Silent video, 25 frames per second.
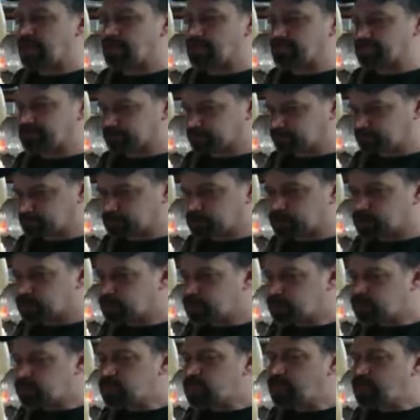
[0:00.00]
And
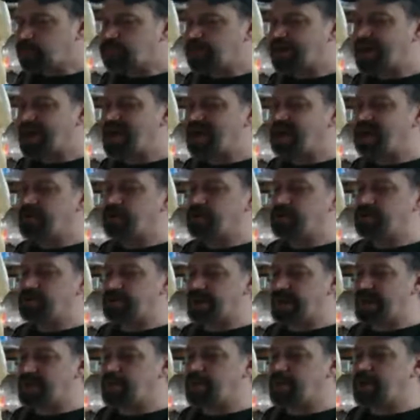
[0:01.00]

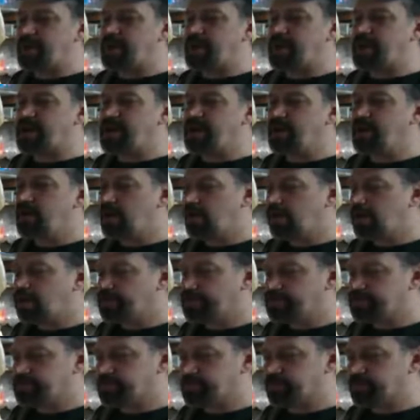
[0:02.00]
Don and Mary
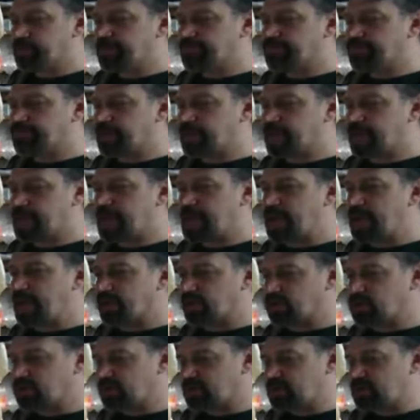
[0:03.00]

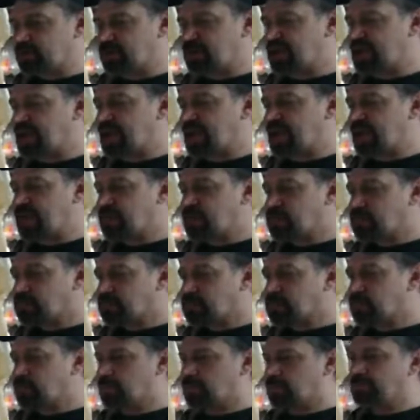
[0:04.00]
and Christy and
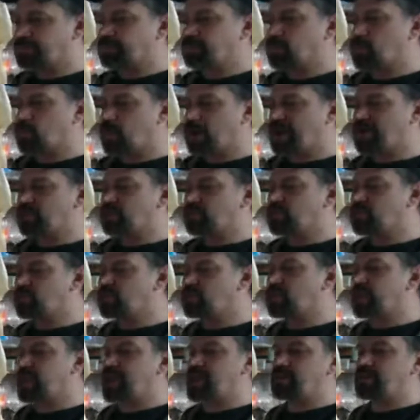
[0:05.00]
I
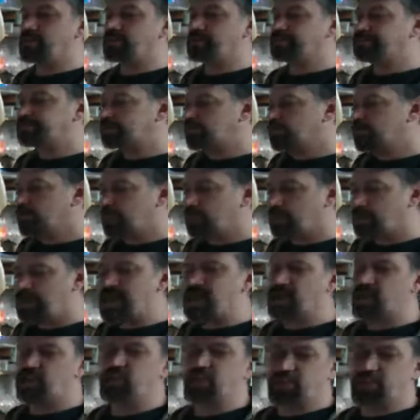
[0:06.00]
went through and
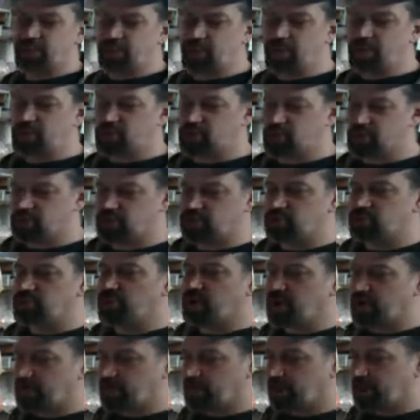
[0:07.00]
made a shit ton of
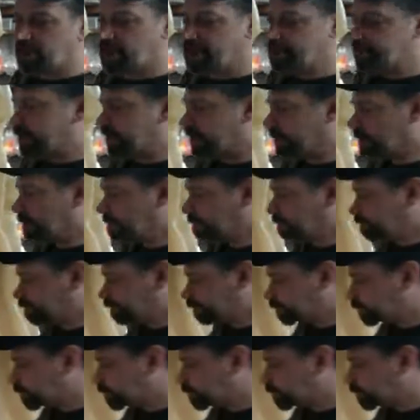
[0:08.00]
shirts and brought them all up there.